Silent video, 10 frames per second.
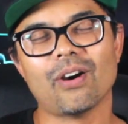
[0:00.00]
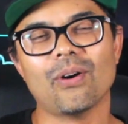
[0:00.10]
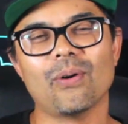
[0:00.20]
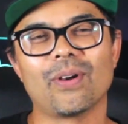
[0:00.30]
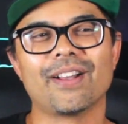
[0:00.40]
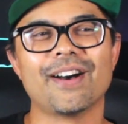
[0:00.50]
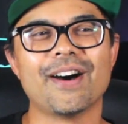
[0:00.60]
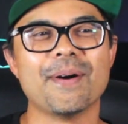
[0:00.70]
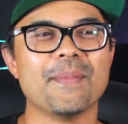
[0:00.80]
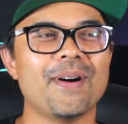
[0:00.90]
oh,
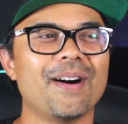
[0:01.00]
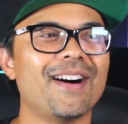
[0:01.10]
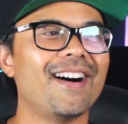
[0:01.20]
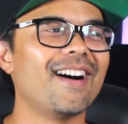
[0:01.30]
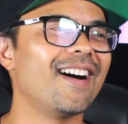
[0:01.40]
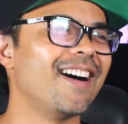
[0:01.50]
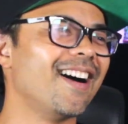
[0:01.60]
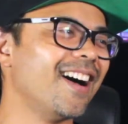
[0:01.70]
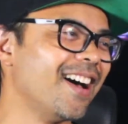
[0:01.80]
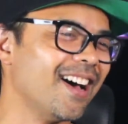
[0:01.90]
come
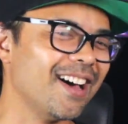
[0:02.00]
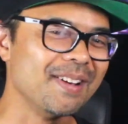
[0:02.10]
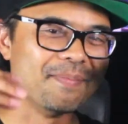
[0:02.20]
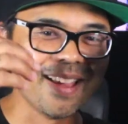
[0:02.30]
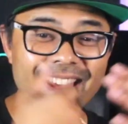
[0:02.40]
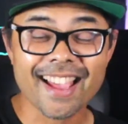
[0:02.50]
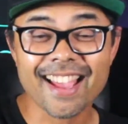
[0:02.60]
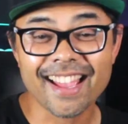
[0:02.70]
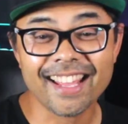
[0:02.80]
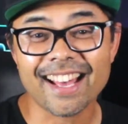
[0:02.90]
on,
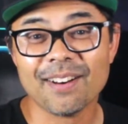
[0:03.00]
man.